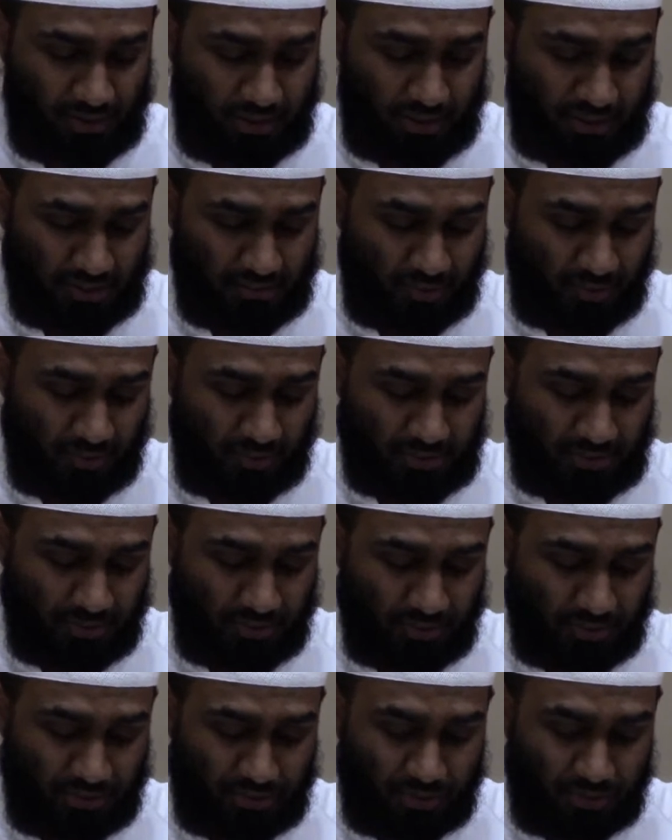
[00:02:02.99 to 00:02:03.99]
It is
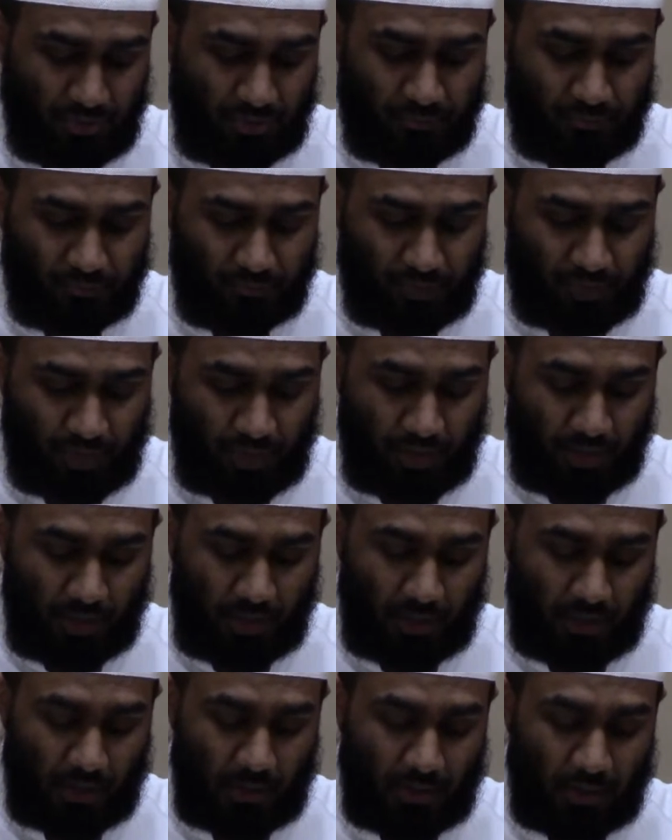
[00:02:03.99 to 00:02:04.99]
permissible to
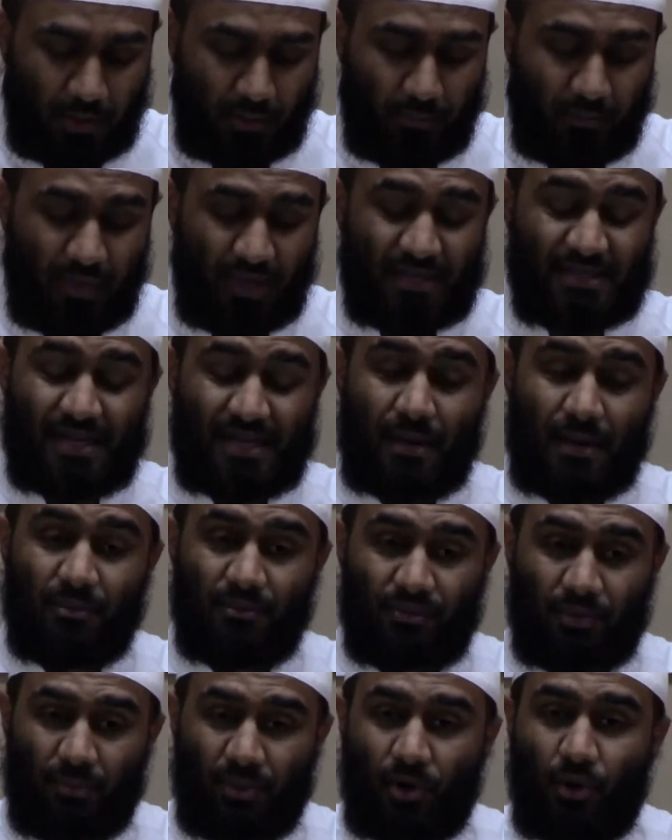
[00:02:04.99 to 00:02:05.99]
make tayammum
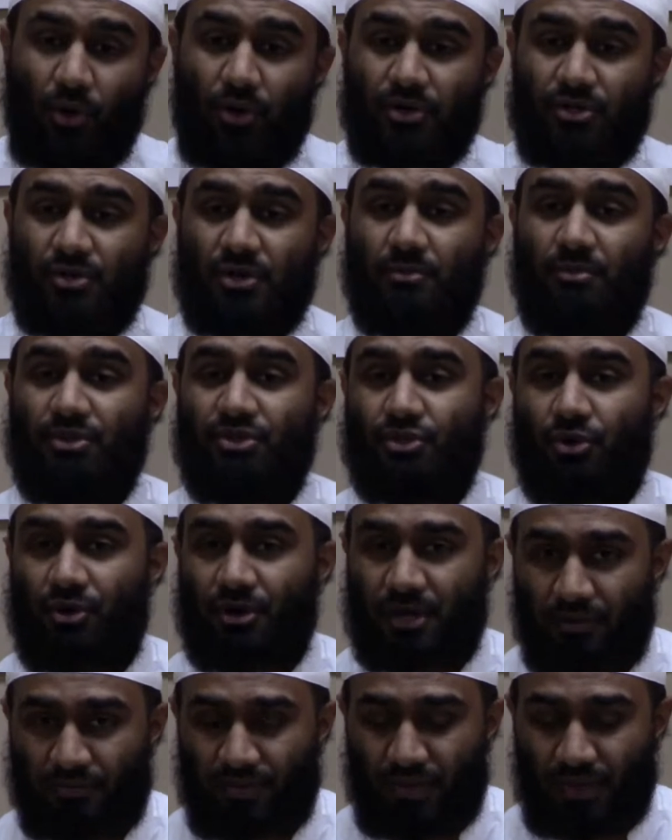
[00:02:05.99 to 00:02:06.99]
from, according to the
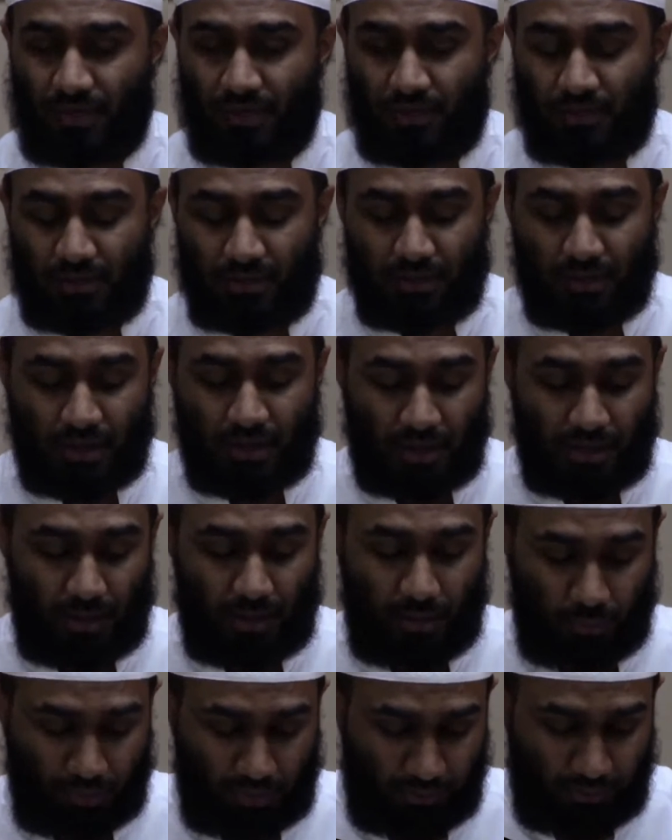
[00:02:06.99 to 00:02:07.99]
majority of the
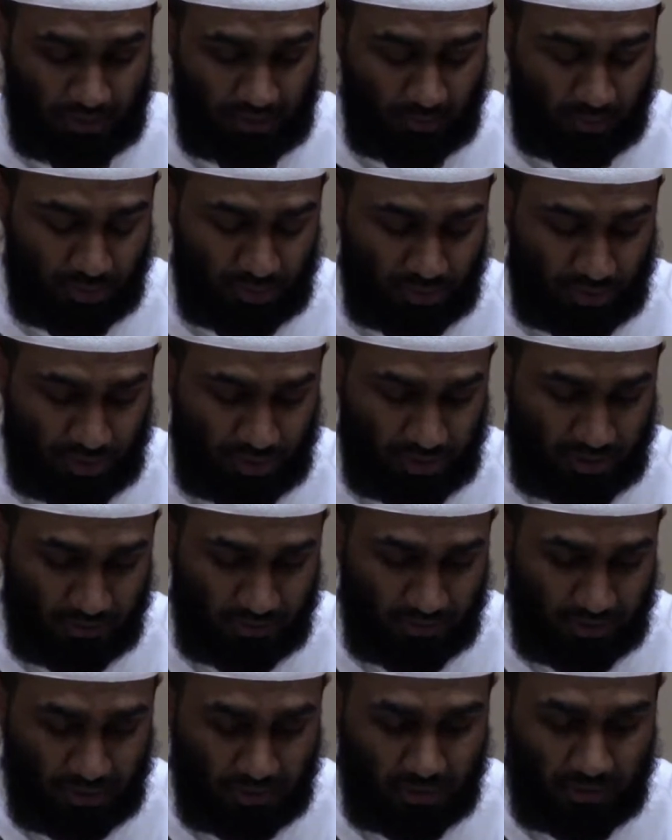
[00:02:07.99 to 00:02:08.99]
ulama, the majority
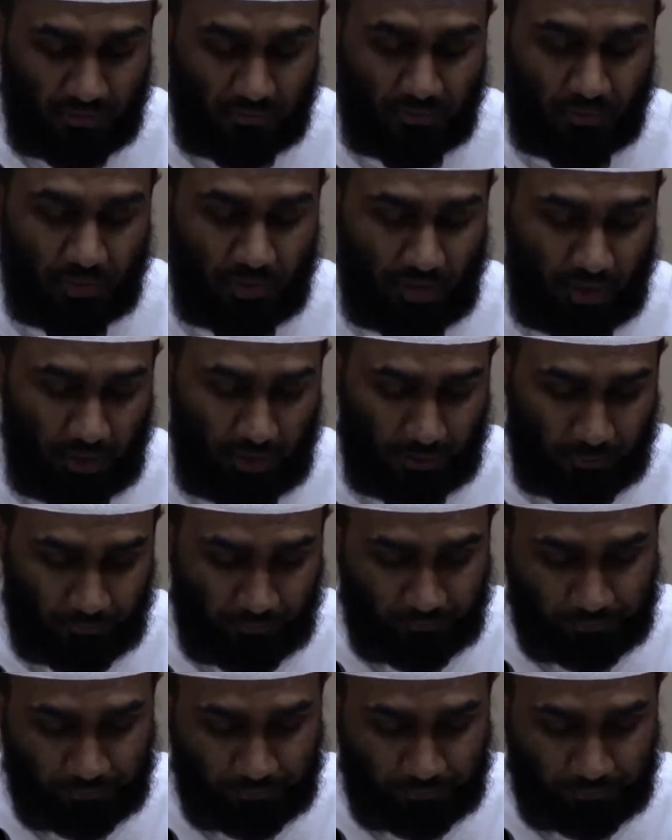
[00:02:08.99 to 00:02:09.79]
of the fuqaha.